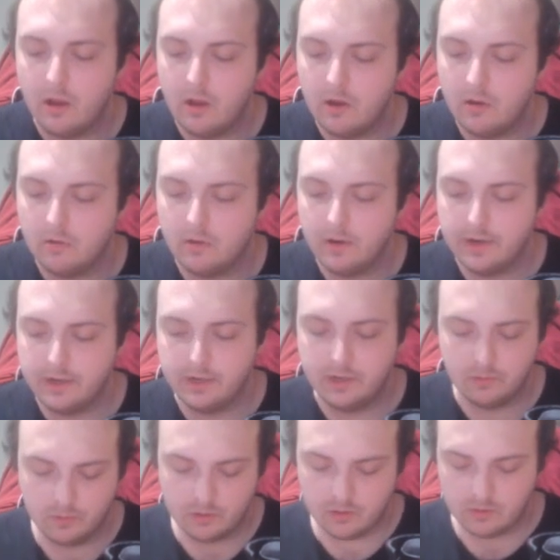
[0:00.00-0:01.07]
All right,
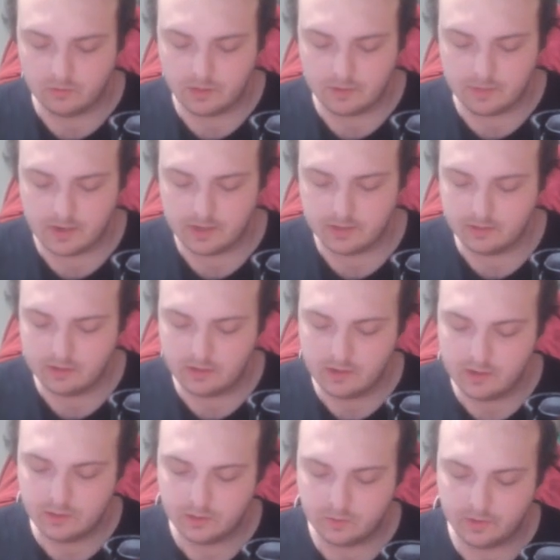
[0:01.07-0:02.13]
here we go. Come on.
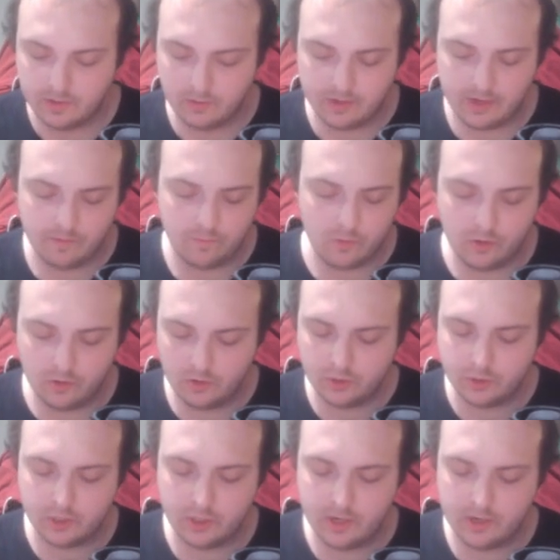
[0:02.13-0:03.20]
We only have one
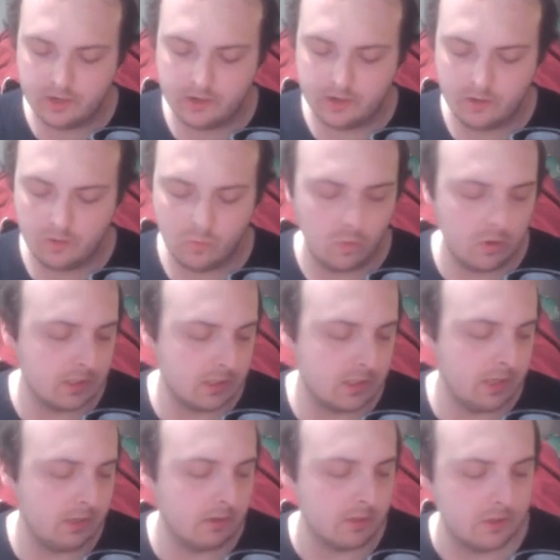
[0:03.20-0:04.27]
Ultra, one
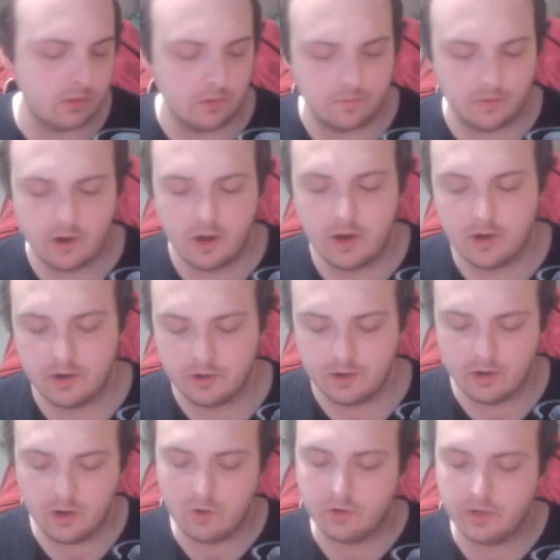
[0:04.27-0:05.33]
Secret so far,
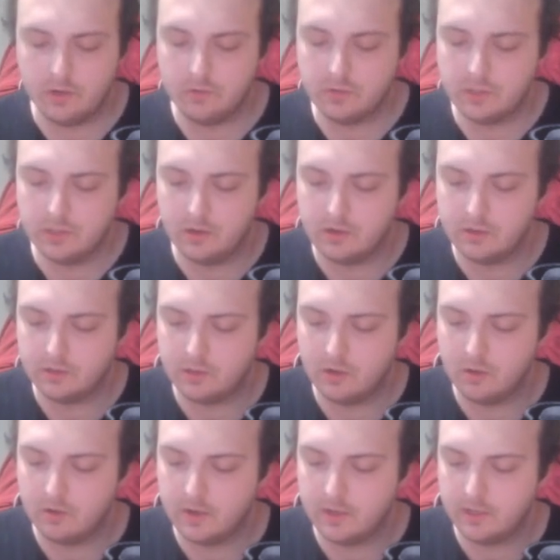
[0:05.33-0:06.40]
no QCRs
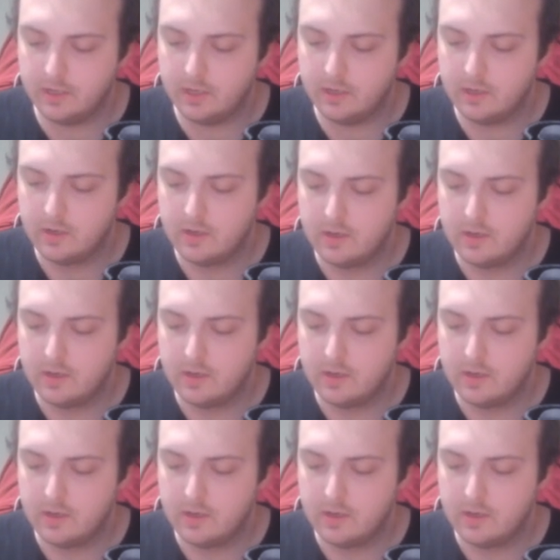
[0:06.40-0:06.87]
currently.